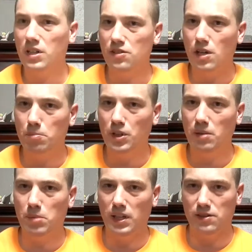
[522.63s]
to start putting
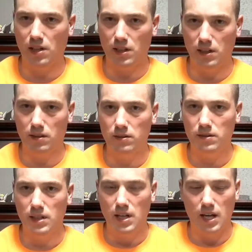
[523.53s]
plates on here,
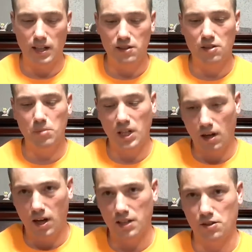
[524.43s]
and that's going to be
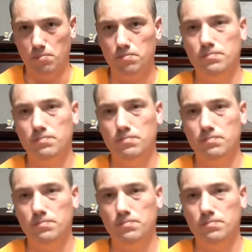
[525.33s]
awesome.